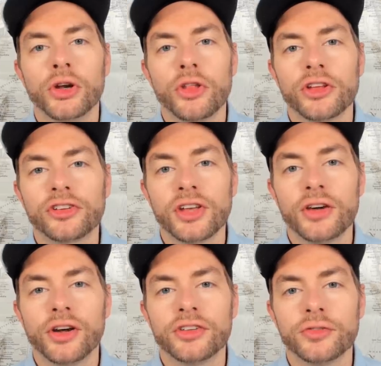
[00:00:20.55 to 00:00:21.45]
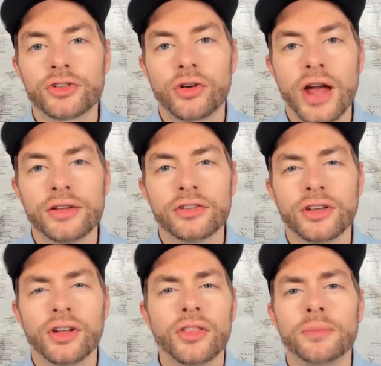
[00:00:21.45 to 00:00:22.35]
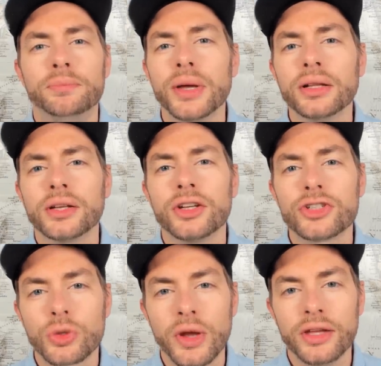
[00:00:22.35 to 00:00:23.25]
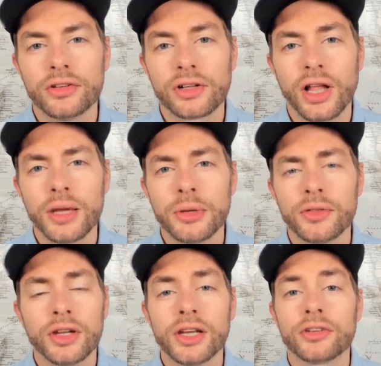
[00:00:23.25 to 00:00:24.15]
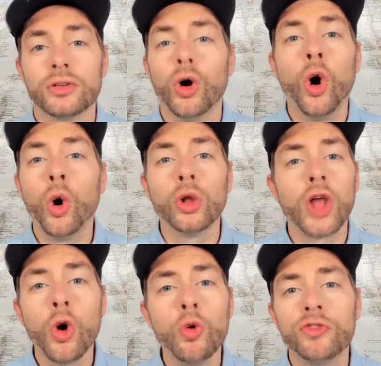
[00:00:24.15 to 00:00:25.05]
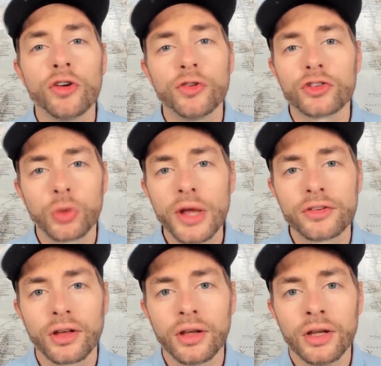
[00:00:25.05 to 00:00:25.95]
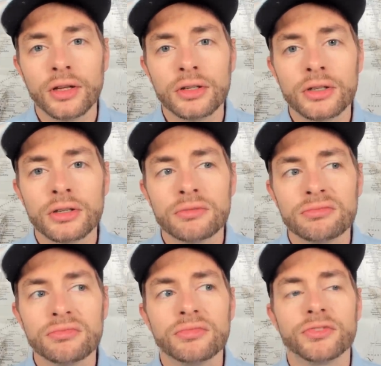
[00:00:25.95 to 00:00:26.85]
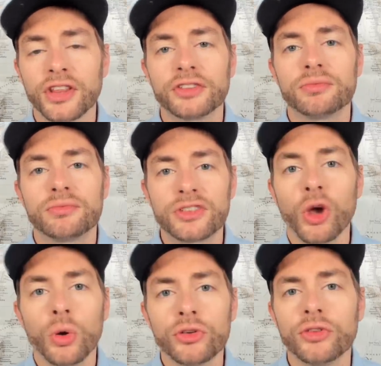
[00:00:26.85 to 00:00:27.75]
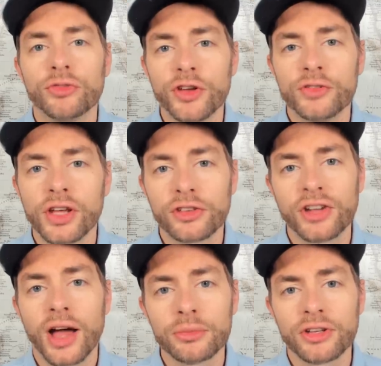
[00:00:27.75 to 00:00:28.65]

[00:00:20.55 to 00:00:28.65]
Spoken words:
Cue another series of trends, another billion tweets claiming that it's all over for Twitter for the 250th